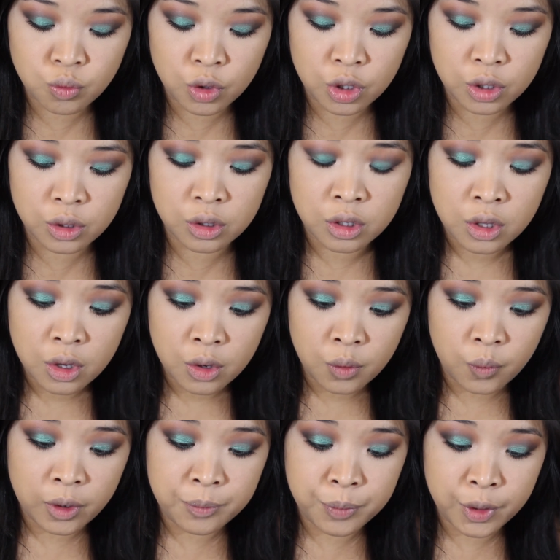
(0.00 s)
rule
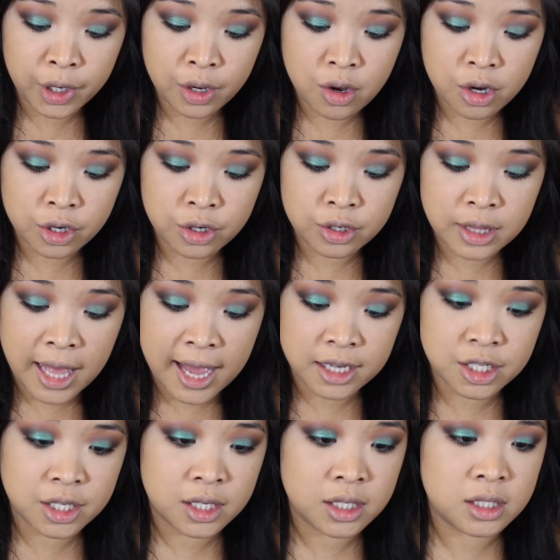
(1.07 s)
when putting on your
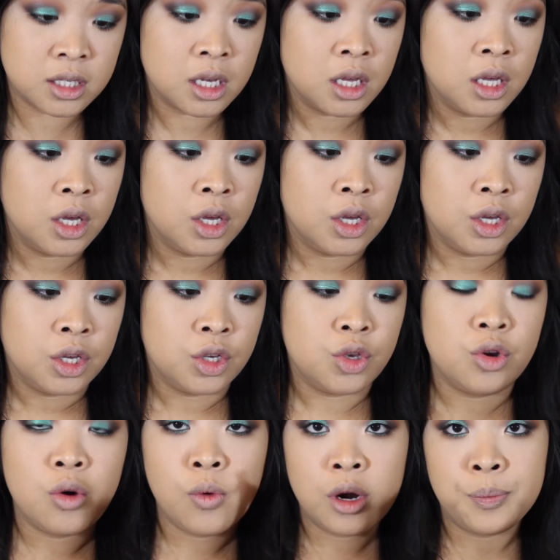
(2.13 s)
lashes,
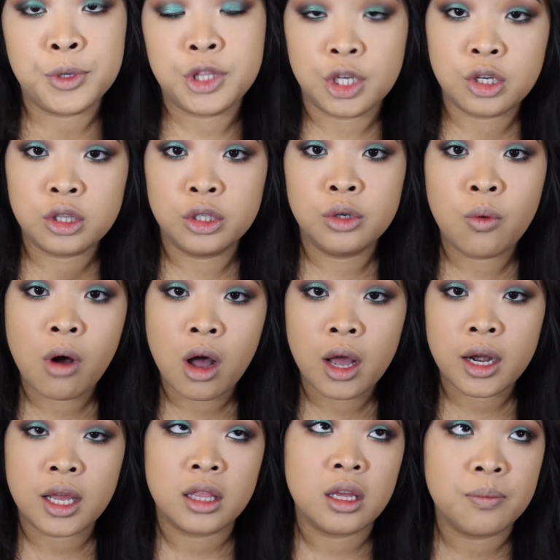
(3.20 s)
you don't want to put the glue
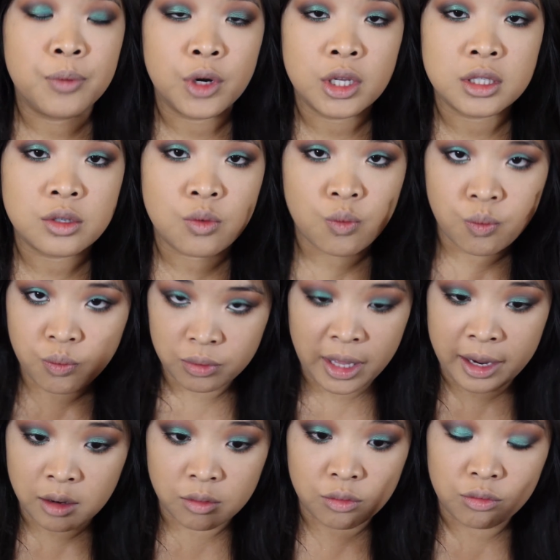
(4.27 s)
on and then put it
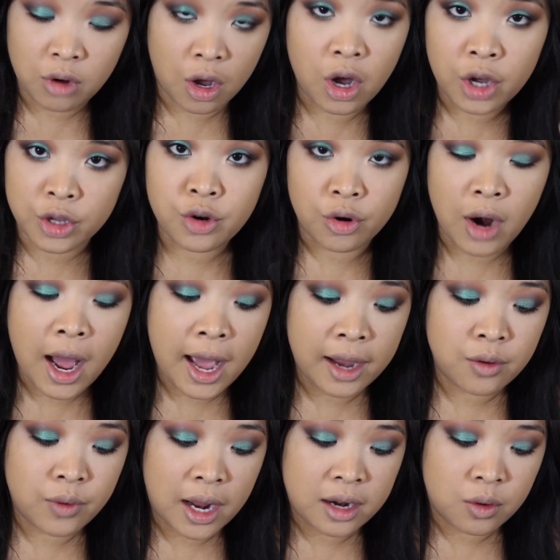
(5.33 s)
like on your
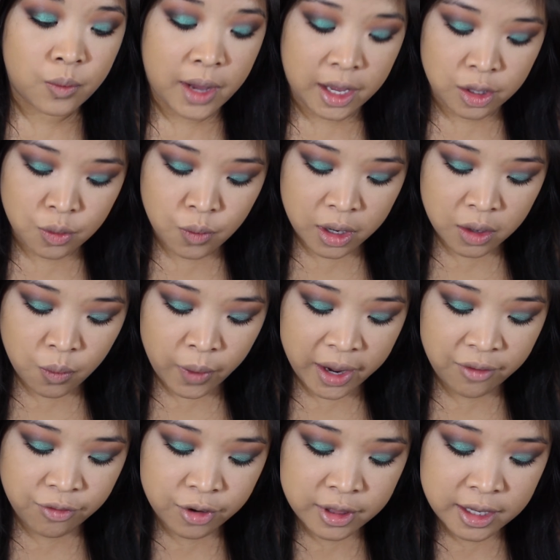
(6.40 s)
eye right away. You want to
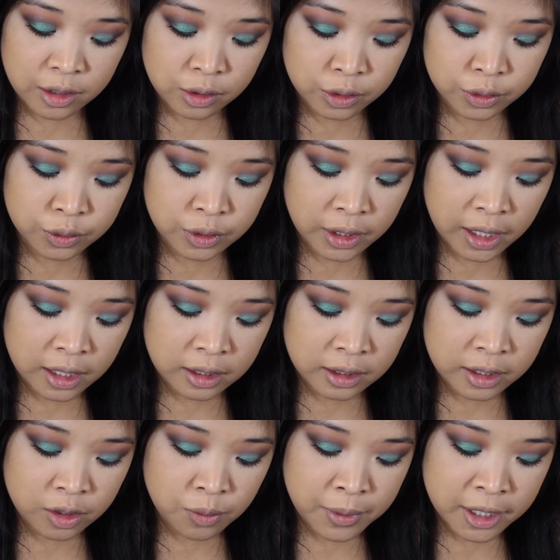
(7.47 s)
wait for the glue to get a
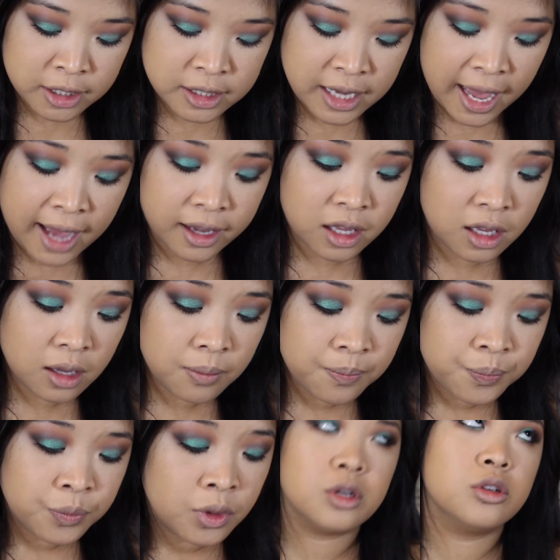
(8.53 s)
little bit tacky.
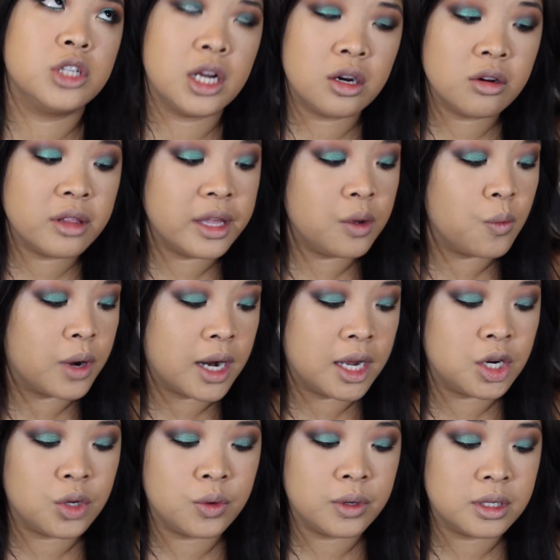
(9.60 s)
So generally what I
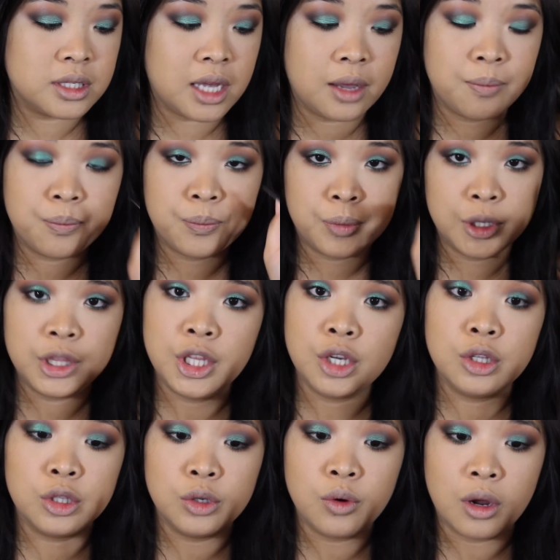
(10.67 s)
do is I put the
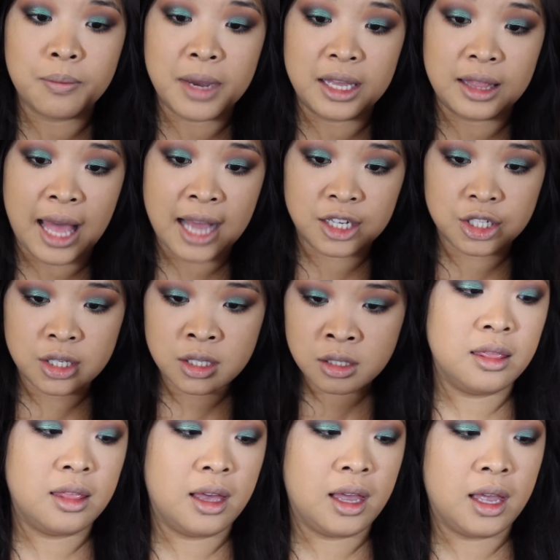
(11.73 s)
glue on my
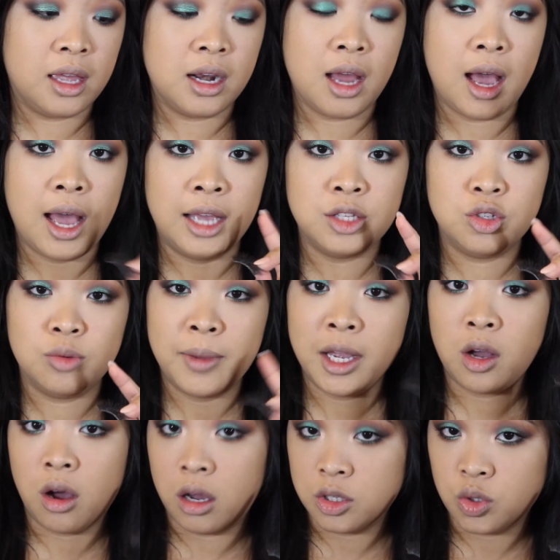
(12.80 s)
lashes, then I do my
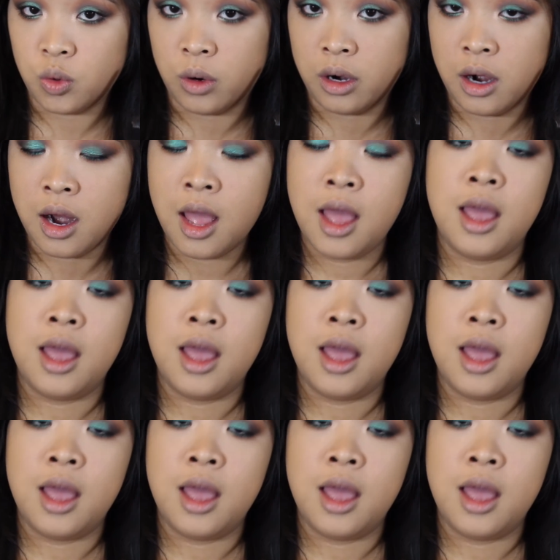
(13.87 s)
contour,